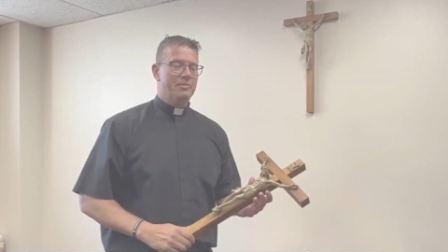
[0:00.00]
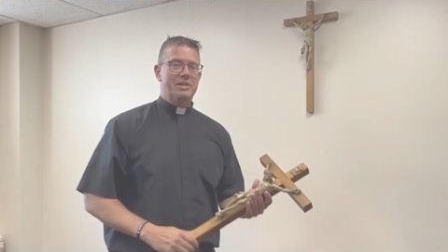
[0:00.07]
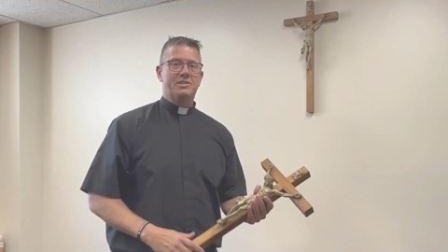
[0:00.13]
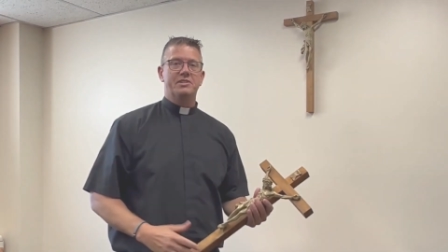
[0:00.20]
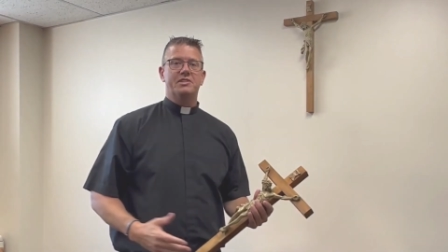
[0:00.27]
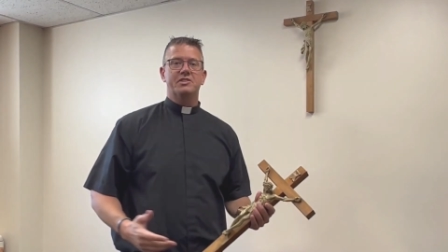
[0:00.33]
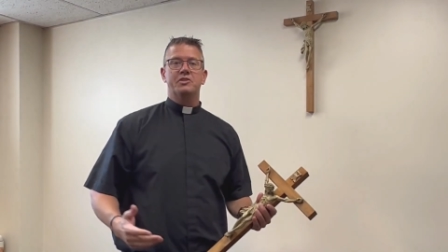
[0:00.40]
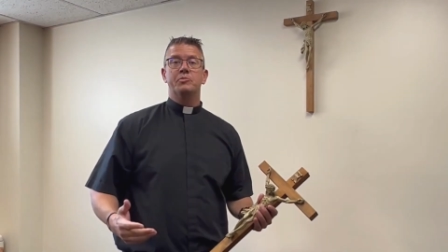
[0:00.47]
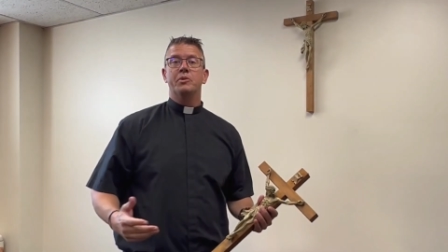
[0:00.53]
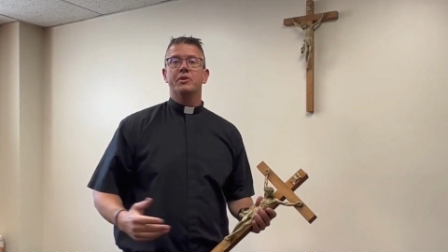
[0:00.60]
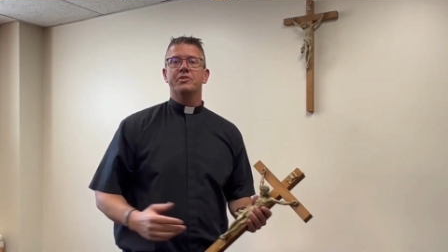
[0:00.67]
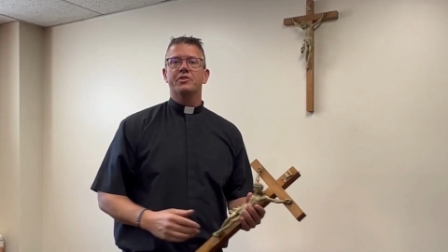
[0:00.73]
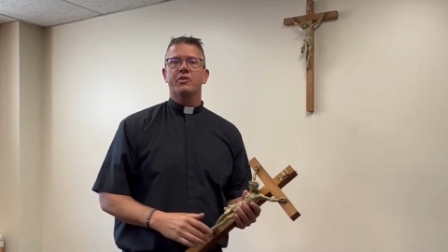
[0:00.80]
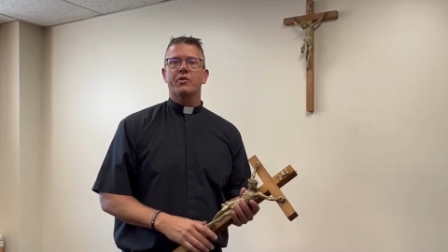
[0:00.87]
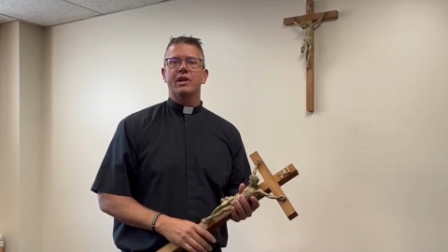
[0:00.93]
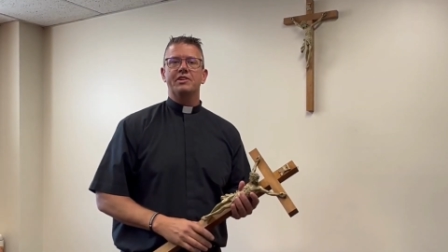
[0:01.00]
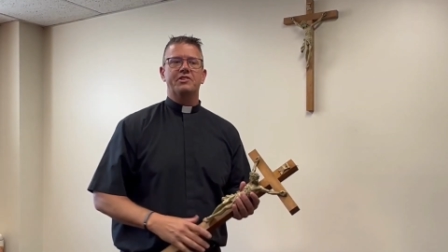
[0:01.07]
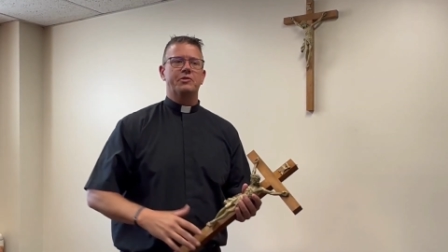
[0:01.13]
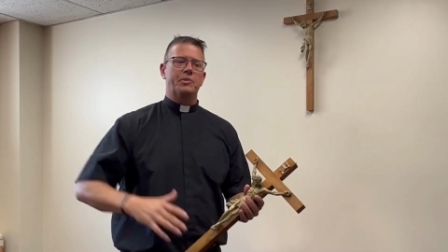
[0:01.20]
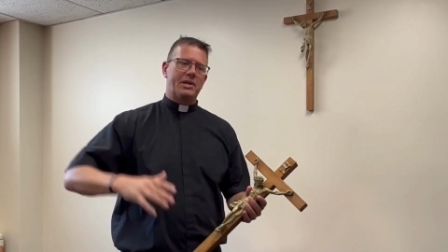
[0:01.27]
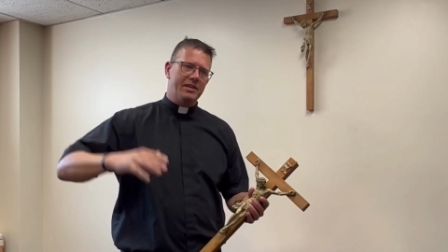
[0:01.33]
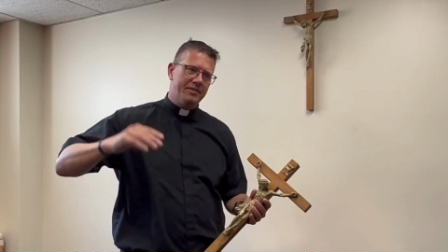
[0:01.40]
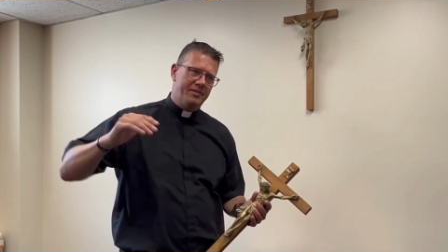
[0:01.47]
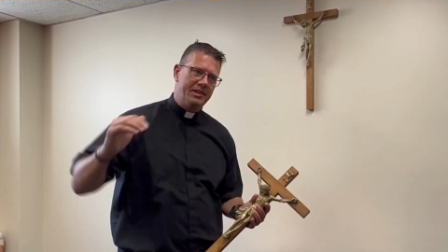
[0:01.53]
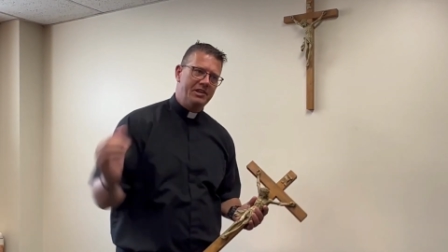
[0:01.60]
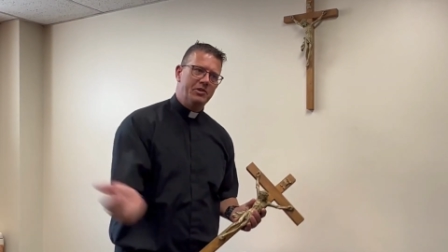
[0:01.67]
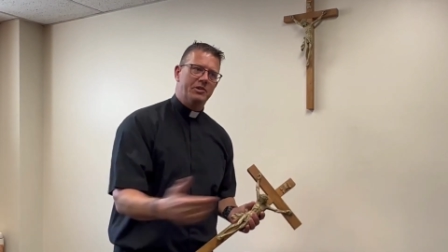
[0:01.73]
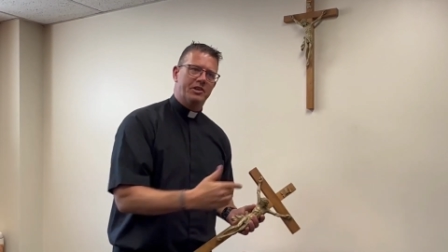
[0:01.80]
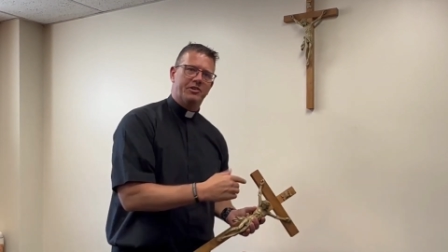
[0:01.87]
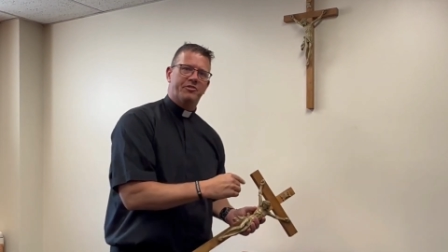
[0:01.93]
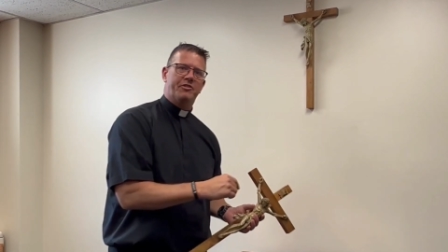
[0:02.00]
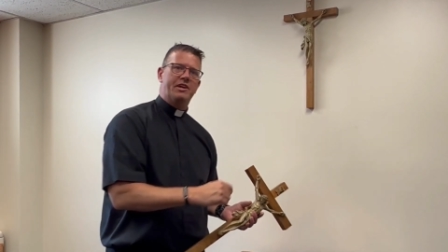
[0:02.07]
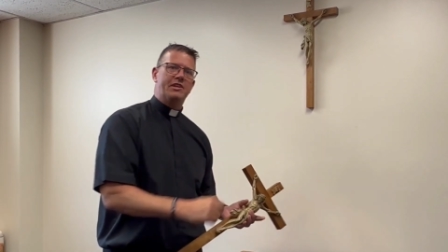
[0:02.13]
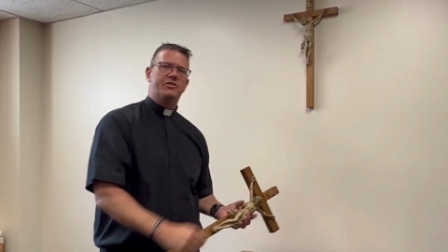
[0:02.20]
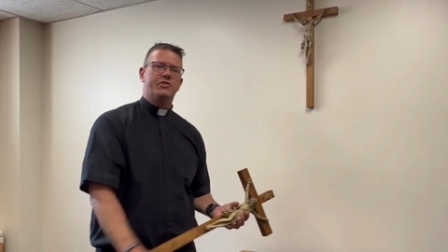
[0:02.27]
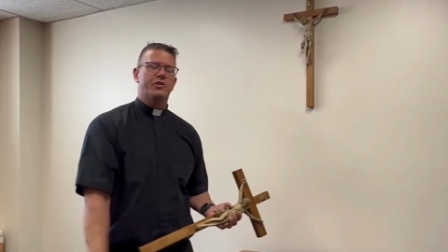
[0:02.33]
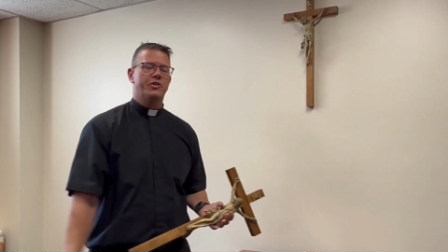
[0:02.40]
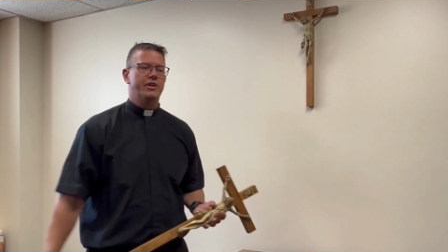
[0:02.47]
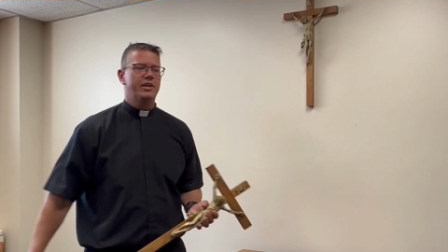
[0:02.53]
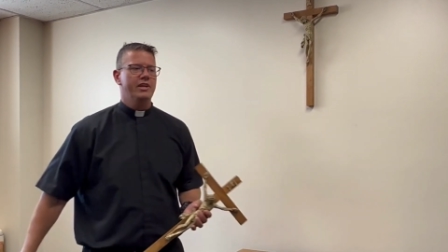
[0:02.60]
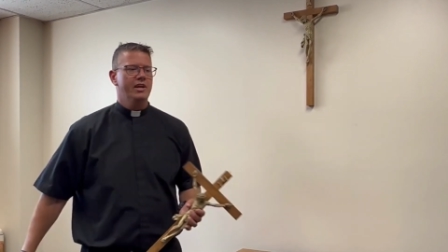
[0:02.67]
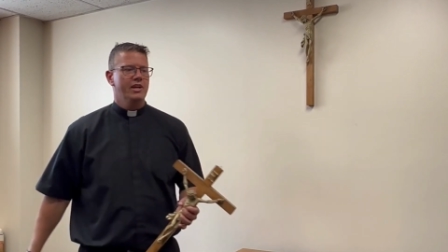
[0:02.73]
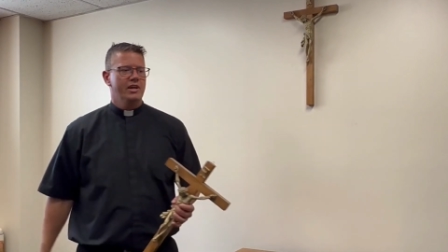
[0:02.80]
my sisters and brothers in Christ, as we continue in this faith journey.